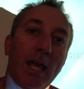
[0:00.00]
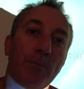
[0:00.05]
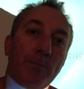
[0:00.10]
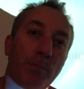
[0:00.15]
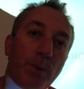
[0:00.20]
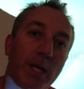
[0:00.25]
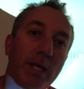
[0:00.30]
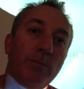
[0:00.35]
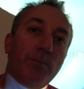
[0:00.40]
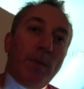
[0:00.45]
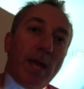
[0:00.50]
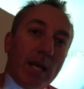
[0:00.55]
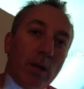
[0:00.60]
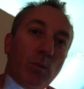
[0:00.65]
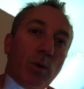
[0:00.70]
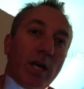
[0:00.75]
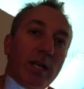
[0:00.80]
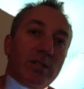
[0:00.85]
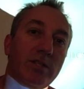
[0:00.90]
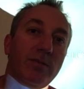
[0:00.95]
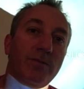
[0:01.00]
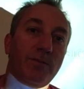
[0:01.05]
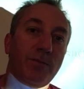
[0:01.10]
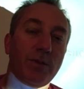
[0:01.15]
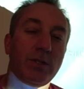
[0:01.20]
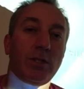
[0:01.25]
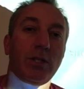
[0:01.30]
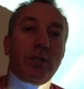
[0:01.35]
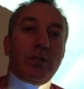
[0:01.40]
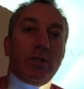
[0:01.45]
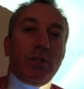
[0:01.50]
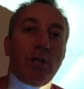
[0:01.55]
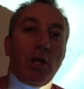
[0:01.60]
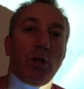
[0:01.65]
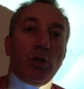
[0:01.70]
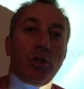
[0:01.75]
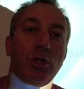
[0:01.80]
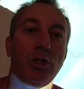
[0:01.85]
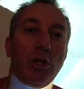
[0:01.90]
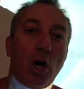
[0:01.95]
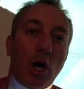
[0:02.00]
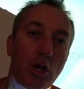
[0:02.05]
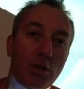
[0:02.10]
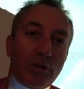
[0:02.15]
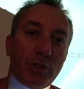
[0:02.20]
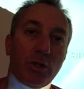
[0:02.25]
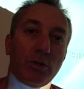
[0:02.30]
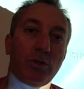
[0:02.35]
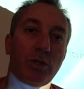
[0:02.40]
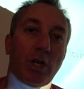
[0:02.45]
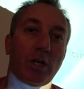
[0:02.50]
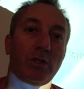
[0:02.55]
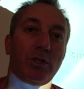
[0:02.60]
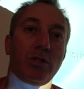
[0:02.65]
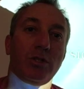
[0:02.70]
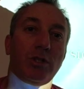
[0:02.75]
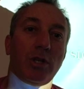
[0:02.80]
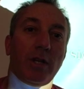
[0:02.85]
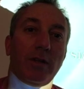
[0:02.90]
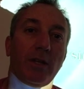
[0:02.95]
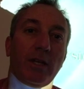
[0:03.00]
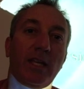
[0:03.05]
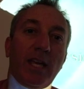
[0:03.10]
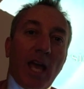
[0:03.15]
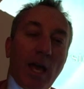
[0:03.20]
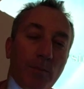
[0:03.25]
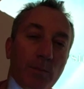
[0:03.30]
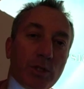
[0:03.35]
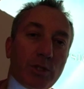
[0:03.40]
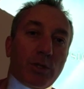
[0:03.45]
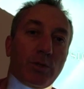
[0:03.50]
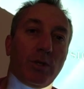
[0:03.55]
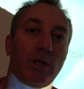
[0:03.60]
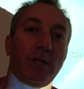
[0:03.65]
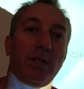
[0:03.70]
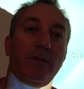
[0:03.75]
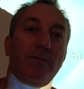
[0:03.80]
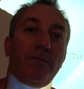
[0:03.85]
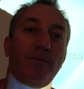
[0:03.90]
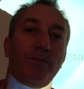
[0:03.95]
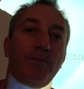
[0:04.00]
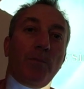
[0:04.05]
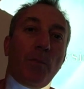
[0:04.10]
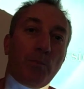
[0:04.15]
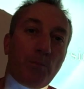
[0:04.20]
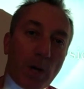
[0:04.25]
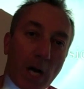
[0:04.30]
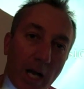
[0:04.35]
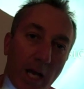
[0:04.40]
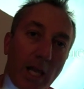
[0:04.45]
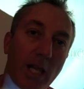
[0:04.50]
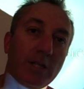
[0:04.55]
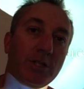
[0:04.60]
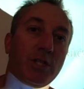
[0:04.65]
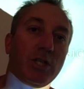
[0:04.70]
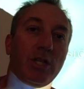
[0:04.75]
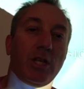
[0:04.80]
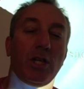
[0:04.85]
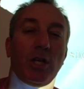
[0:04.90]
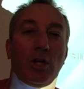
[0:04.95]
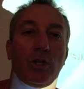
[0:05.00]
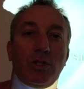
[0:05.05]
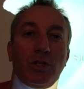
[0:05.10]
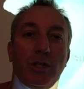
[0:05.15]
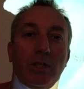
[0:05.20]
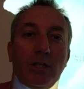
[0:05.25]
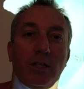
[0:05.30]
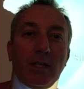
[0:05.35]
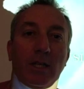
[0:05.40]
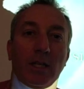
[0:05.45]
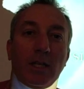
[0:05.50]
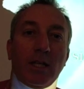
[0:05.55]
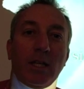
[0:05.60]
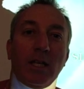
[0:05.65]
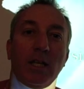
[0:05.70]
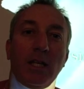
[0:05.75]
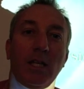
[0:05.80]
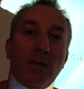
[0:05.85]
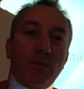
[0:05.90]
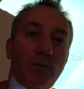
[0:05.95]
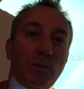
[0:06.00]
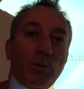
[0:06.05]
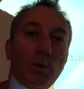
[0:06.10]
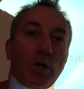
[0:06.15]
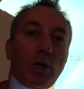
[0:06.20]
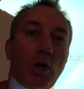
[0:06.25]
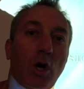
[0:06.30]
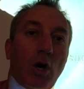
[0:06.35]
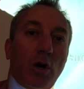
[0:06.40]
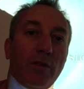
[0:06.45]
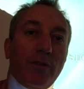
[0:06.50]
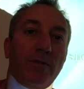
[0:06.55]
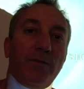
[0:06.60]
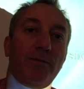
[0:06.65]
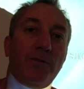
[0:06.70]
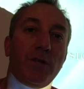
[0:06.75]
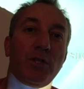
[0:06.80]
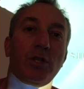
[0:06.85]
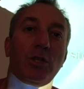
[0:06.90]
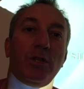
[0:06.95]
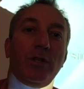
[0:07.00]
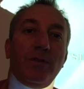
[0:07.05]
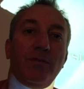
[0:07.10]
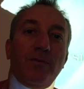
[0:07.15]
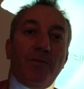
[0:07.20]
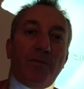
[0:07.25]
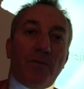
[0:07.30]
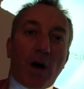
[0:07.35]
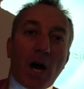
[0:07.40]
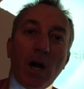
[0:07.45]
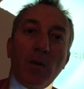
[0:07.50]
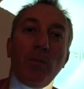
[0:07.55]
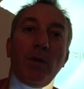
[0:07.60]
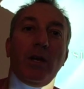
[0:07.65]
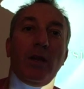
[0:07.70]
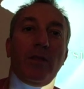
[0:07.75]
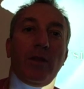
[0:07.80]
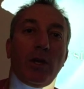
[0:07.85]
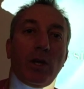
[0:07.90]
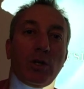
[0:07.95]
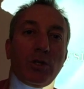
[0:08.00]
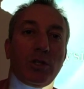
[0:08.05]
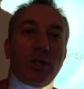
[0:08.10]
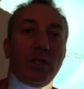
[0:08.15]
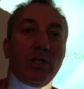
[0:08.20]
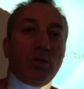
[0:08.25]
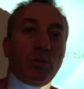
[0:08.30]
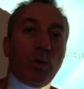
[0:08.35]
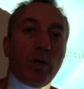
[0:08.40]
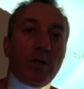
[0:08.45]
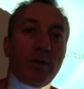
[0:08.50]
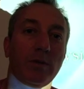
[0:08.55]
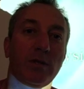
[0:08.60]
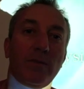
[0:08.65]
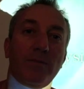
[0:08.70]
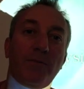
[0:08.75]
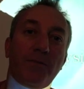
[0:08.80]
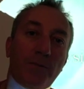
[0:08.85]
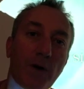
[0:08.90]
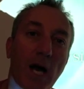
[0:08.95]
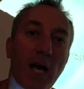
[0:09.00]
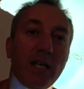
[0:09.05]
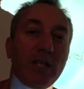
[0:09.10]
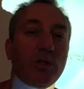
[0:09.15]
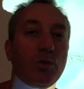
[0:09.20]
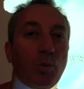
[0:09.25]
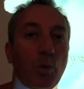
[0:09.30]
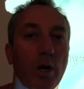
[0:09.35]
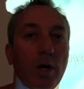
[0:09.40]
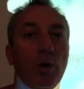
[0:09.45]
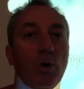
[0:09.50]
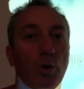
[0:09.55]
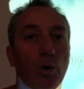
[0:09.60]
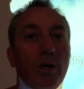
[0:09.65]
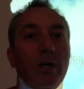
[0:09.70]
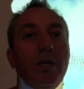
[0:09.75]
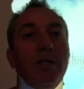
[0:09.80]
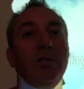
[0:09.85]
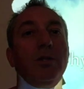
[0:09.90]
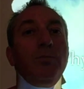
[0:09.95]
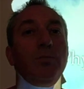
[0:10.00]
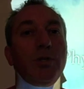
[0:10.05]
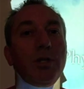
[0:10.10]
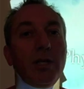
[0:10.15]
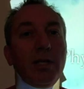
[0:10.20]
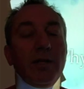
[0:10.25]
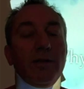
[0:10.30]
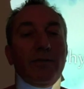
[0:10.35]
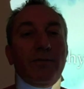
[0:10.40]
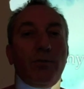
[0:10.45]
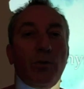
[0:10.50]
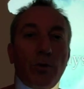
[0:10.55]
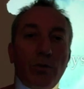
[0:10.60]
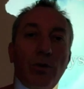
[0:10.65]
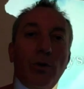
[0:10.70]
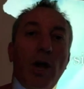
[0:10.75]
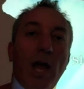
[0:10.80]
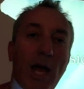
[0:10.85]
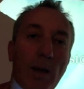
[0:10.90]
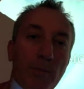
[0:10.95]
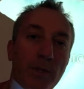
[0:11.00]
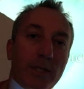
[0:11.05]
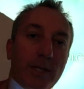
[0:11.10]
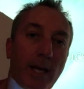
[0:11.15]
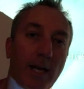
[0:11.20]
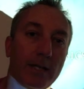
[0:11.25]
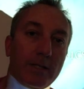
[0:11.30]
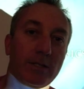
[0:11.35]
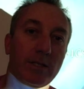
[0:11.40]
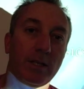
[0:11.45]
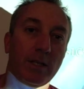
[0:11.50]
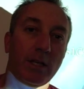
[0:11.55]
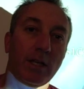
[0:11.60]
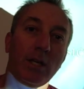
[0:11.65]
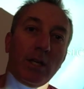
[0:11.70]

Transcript: But in many ways, the physics of the ocean also touches on the chemistry and the biology of the ocean. If you recall, the physical environment of the ocean is what defines where organisms live or their habitats.